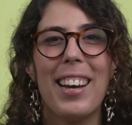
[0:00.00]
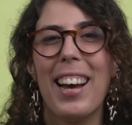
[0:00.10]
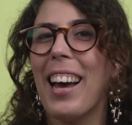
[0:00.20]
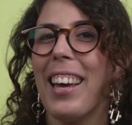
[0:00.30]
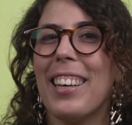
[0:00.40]

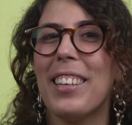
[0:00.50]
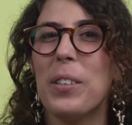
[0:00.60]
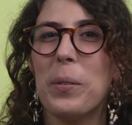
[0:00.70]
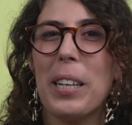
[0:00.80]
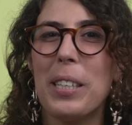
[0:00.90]
Hi,
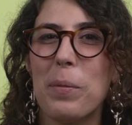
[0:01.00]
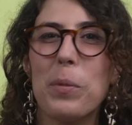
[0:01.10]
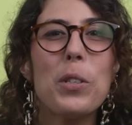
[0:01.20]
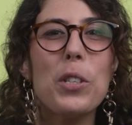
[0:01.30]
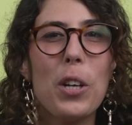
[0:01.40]

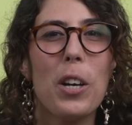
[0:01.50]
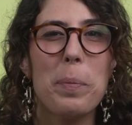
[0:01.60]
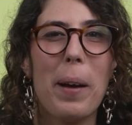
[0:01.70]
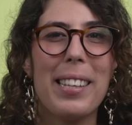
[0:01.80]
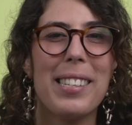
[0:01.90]
welcome to
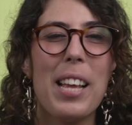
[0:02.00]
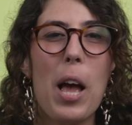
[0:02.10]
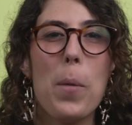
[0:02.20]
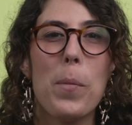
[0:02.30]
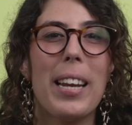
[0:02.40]
Chartbites.
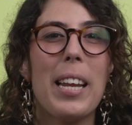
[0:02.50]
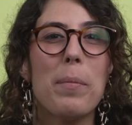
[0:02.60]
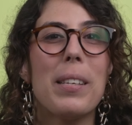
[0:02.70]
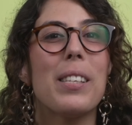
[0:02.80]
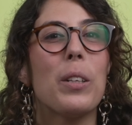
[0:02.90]
My
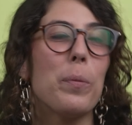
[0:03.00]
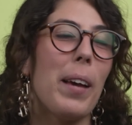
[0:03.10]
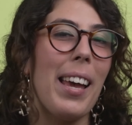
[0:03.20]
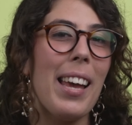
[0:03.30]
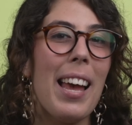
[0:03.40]
name is
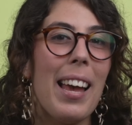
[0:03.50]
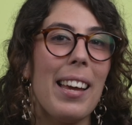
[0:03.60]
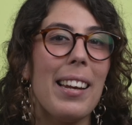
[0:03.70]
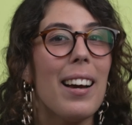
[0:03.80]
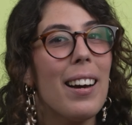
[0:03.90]
Salome,
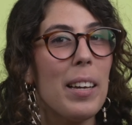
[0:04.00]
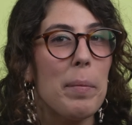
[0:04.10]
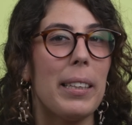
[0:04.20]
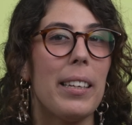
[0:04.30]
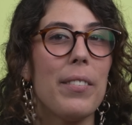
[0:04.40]
and I
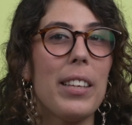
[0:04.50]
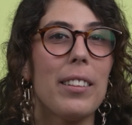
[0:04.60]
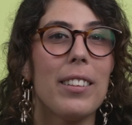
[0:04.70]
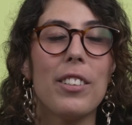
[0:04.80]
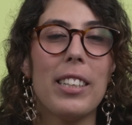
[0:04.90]
believe
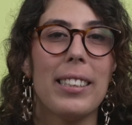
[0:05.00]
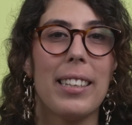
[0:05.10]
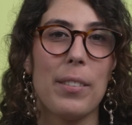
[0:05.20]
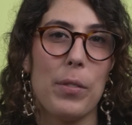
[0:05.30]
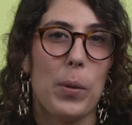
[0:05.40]
that learning
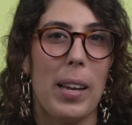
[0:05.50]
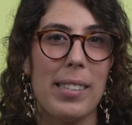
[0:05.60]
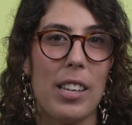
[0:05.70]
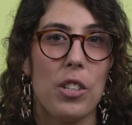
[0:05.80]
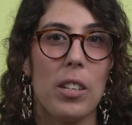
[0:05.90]
data
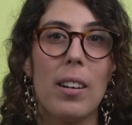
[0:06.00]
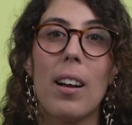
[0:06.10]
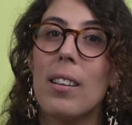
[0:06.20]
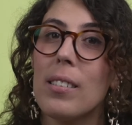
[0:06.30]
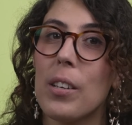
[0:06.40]

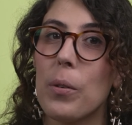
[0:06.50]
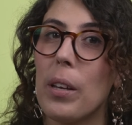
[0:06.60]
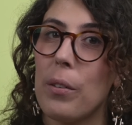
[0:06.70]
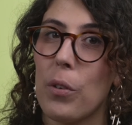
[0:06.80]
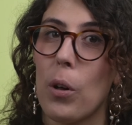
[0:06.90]
visualization also
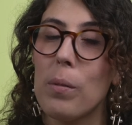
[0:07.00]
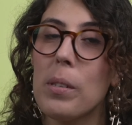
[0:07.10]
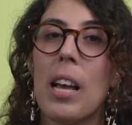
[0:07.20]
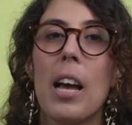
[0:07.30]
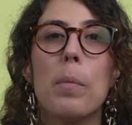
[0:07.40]

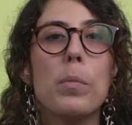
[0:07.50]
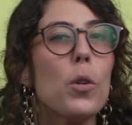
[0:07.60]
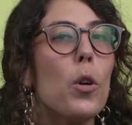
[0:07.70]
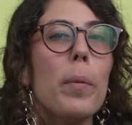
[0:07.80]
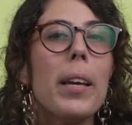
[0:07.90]
involves
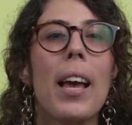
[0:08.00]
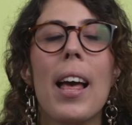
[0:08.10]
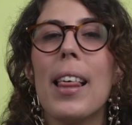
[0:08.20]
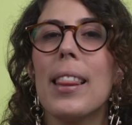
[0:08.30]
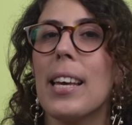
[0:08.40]
absorbing
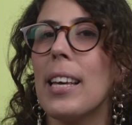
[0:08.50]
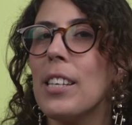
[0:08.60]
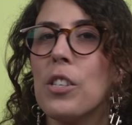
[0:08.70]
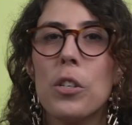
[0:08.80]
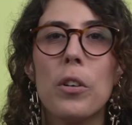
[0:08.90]
the
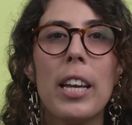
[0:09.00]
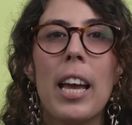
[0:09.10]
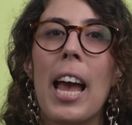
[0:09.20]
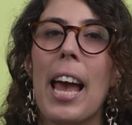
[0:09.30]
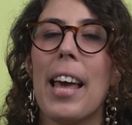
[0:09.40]
history
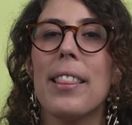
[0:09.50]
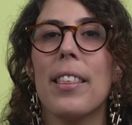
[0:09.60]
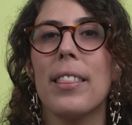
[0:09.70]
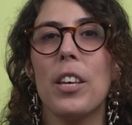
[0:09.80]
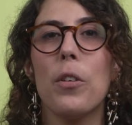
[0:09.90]
and
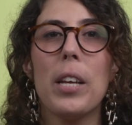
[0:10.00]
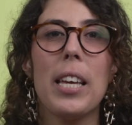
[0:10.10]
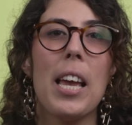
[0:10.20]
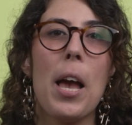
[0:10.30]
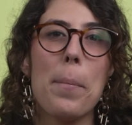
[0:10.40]
the
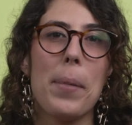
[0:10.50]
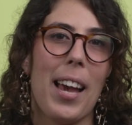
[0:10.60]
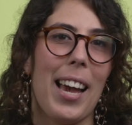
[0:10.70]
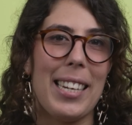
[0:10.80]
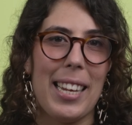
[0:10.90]
theory
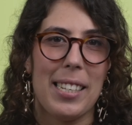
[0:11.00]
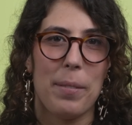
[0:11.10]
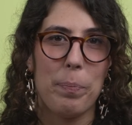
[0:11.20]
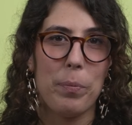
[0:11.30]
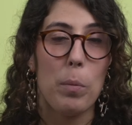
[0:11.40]
behind it.
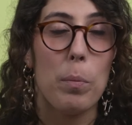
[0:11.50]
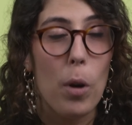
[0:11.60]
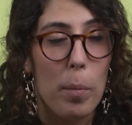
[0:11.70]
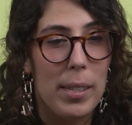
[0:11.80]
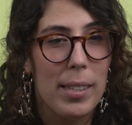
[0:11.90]

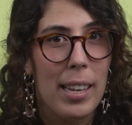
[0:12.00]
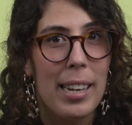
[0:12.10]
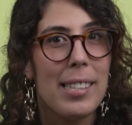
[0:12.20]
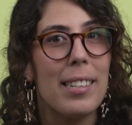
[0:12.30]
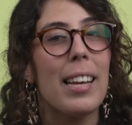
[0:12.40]
Promise
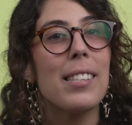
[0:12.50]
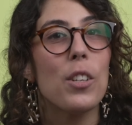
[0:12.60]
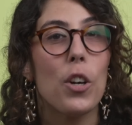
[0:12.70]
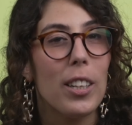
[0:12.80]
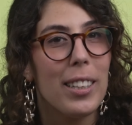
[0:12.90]
it isn't as
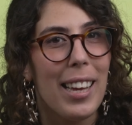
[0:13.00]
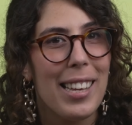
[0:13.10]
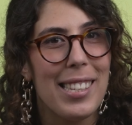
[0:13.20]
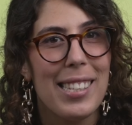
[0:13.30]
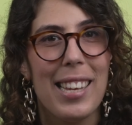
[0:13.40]
dull
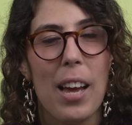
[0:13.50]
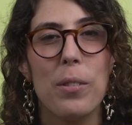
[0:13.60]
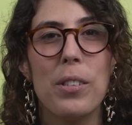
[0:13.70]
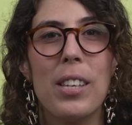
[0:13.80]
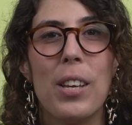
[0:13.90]
as it
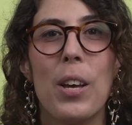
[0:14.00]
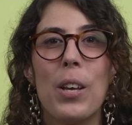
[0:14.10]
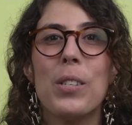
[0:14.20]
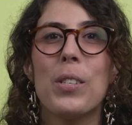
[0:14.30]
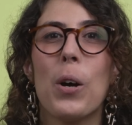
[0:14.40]
sounds.
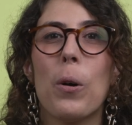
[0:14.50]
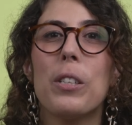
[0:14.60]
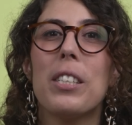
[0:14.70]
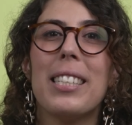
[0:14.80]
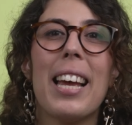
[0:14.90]

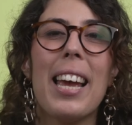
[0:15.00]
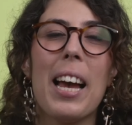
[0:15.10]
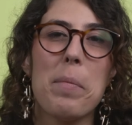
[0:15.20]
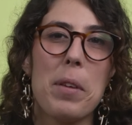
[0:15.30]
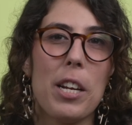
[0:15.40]
So today
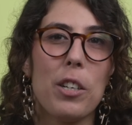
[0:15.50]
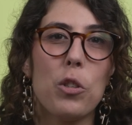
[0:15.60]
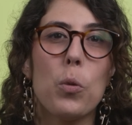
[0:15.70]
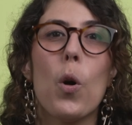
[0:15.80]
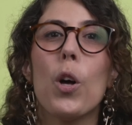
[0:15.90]
I'm here
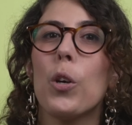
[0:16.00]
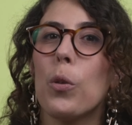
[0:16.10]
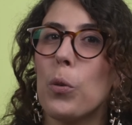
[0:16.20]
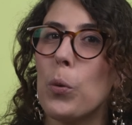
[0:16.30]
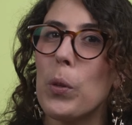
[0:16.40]
to walk
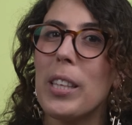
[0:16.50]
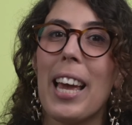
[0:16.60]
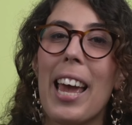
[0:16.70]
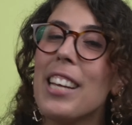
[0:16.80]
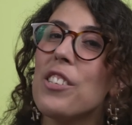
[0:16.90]
you through
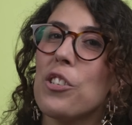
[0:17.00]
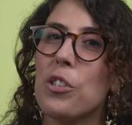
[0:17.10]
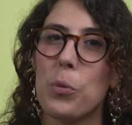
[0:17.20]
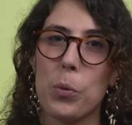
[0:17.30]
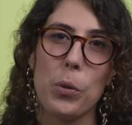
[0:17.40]
the
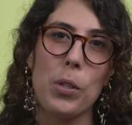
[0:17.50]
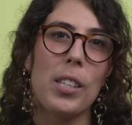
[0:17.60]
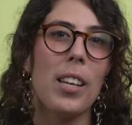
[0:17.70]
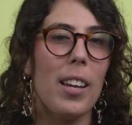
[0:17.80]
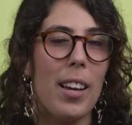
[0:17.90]
ancient roots
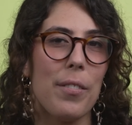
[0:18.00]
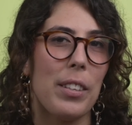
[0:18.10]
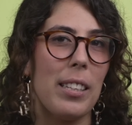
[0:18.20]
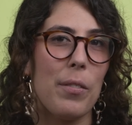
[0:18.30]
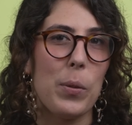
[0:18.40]
of
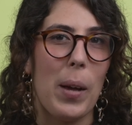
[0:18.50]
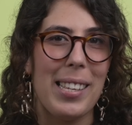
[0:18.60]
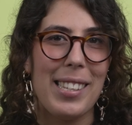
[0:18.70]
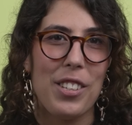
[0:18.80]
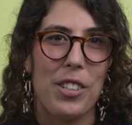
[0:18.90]
data
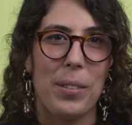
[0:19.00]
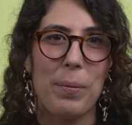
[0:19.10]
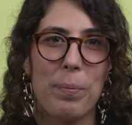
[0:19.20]
visualization.